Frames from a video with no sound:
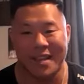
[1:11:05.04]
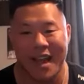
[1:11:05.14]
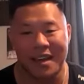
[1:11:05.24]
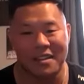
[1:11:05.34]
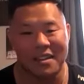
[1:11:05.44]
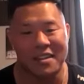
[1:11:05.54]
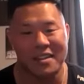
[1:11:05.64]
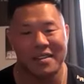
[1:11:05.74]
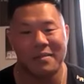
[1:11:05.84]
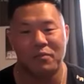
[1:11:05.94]
dad, like
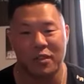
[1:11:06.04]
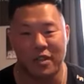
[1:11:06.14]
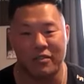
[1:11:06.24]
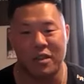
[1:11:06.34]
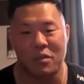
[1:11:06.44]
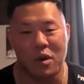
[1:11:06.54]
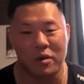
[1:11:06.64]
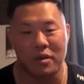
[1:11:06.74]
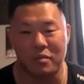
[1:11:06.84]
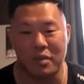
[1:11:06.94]
live in the
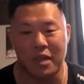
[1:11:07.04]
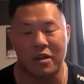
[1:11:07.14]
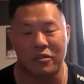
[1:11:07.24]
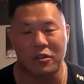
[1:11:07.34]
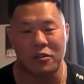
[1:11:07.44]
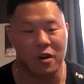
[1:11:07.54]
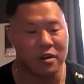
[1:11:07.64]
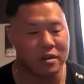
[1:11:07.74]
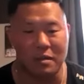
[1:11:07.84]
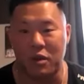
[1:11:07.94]
moment, be there for your
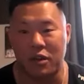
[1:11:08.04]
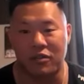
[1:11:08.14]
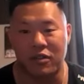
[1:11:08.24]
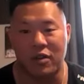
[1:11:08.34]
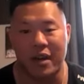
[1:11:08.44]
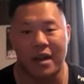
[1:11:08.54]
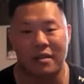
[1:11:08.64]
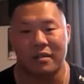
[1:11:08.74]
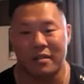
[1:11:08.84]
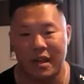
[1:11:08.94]
daughter, like put your phone
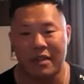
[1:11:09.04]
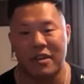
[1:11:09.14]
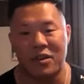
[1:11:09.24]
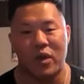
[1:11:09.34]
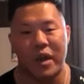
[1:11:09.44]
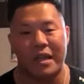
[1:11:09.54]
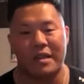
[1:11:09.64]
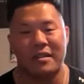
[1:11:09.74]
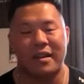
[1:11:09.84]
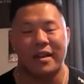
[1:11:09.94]
down, life can wait,
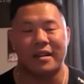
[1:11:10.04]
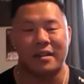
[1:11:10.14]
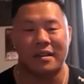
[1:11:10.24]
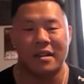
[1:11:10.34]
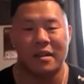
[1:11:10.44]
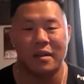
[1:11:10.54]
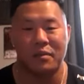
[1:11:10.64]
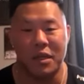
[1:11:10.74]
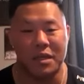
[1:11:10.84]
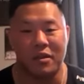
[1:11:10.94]
like
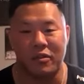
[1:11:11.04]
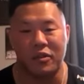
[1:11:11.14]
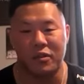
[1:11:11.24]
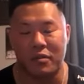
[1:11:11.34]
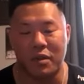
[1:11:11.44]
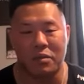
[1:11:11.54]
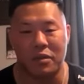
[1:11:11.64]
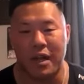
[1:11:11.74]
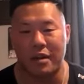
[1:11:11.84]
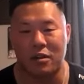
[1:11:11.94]
be there for the people
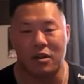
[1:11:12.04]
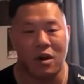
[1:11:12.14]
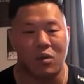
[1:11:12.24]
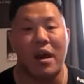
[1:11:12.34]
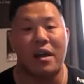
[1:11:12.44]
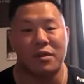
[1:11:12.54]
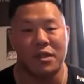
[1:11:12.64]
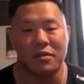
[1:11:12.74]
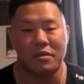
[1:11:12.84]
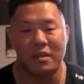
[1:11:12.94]
that are around
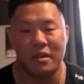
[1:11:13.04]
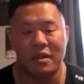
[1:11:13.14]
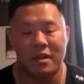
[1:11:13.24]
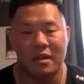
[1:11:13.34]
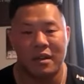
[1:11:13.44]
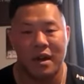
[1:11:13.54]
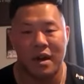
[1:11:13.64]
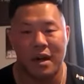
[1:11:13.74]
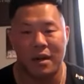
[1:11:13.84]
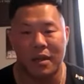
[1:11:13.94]
you.
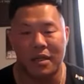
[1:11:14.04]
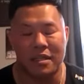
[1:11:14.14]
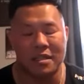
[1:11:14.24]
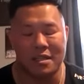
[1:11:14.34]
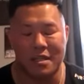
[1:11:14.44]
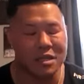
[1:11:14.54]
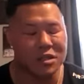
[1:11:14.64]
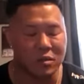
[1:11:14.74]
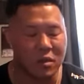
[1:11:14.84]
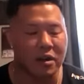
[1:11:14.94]
In this
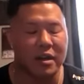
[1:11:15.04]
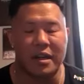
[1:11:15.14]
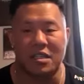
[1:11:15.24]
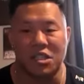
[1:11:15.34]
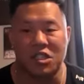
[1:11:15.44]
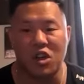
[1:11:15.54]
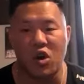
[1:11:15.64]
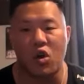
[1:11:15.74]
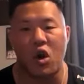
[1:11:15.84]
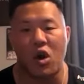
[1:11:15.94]
digital market, it's
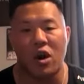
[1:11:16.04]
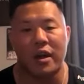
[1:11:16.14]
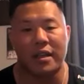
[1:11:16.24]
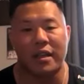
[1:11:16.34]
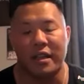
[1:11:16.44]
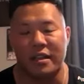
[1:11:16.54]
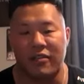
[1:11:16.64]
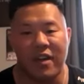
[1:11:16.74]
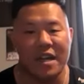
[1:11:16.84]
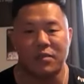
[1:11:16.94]
so hard, I think, in the
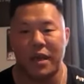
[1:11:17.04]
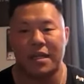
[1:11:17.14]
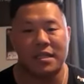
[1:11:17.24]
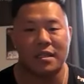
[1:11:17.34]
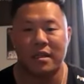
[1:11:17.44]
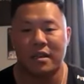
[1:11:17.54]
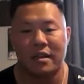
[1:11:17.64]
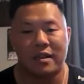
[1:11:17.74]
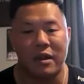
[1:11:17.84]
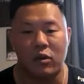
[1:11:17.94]
fast pace
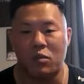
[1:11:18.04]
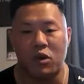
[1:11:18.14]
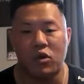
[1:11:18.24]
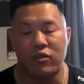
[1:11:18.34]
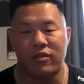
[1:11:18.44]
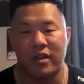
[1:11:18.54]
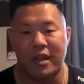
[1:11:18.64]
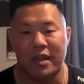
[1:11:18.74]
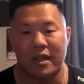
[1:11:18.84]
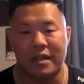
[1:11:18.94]
that we move,
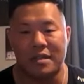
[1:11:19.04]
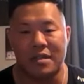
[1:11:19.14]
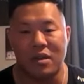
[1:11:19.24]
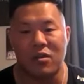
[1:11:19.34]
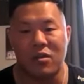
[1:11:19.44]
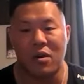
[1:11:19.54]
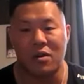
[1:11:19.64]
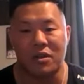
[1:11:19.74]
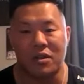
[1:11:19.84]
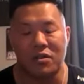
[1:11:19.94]
like it's so
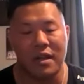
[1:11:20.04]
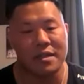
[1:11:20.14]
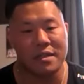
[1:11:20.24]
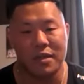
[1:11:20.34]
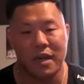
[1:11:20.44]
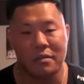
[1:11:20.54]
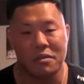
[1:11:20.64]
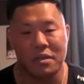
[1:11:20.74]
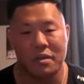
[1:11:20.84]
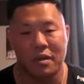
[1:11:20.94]
hard to do that
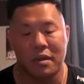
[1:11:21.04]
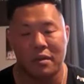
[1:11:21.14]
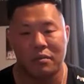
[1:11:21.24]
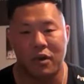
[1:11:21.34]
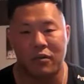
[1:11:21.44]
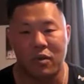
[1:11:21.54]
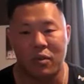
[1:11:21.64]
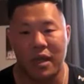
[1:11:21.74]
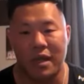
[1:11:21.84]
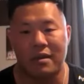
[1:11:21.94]
sometimes. But for
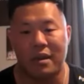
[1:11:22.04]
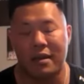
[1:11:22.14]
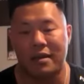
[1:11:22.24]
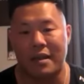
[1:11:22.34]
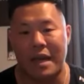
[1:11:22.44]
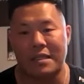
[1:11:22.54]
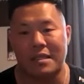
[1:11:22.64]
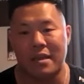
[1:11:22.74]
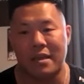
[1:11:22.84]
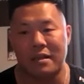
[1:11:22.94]
me, like that's
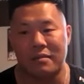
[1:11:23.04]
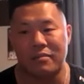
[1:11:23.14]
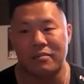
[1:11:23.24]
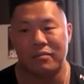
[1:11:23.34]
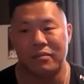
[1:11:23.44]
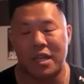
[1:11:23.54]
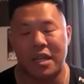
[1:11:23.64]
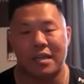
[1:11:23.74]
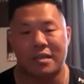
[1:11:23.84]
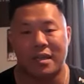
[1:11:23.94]
like
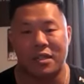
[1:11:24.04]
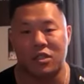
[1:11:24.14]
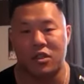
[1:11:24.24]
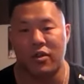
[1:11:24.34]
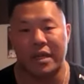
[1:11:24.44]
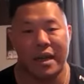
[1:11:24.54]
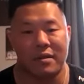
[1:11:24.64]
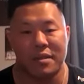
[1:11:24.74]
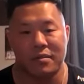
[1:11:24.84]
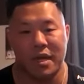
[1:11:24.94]
key, is like slowing
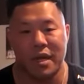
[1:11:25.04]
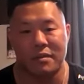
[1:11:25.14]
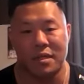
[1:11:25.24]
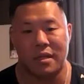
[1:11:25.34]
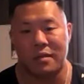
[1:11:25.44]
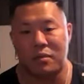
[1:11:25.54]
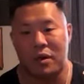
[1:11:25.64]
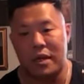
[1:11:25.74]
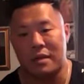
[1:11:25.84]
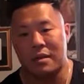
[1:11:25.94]
down sometimes and like
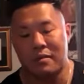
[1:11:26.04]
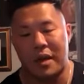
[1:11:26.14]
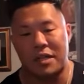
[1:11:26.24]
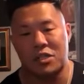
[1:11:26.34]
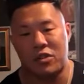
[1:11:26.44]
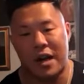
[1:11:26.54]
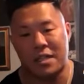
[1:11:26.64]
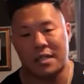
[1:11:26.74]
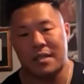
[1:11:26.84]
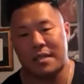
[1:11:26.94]
putting my
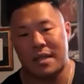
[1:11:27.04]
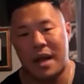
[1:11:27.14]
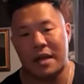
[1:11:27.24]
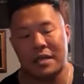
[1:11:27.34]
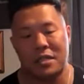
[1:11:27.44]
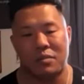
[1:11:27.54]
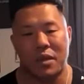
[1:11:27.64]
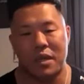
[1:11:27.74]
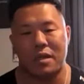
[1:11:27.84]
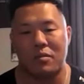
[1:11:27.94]
distractions aside and just
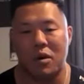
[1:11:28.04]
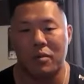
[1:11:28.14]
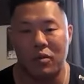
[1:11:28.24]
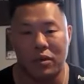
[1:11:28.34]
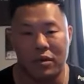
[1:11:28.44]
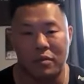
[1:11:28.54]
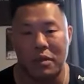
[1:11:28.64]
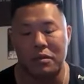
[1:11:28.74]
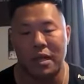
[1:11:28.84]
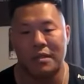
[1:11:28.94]
being in the moment with the
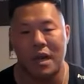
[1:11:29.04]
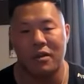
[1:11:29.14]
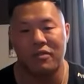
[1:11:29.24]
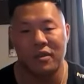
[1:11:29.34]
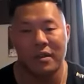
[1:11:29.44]
people I love.